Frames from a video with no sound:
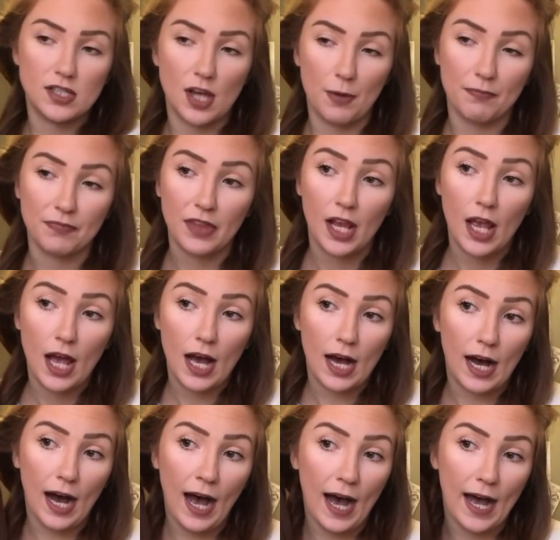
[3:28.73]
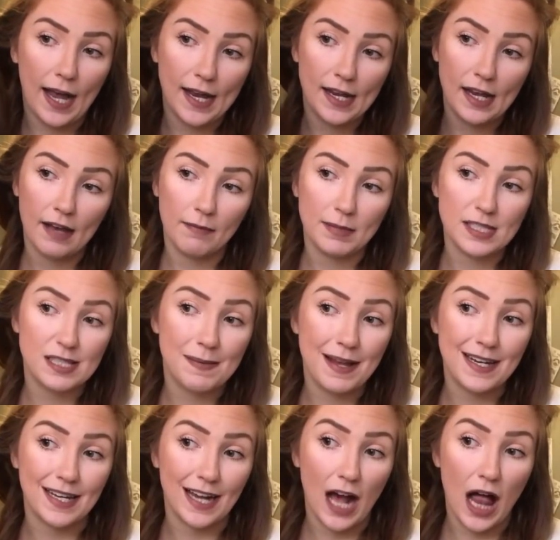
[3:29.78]
So I have been
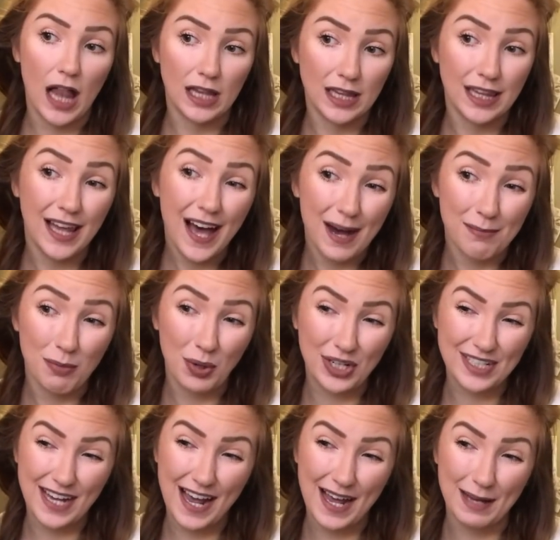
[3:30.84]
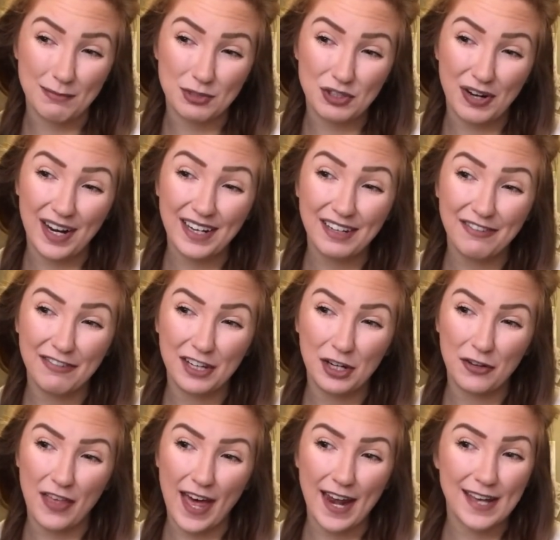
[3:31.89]
spending a lot more time trying to
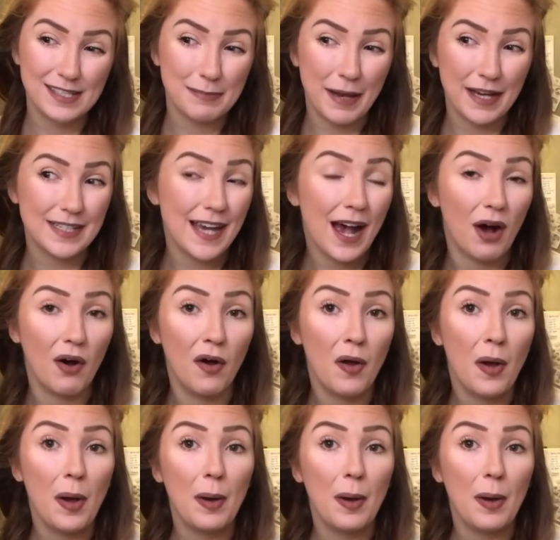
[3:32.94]
figure that aspect out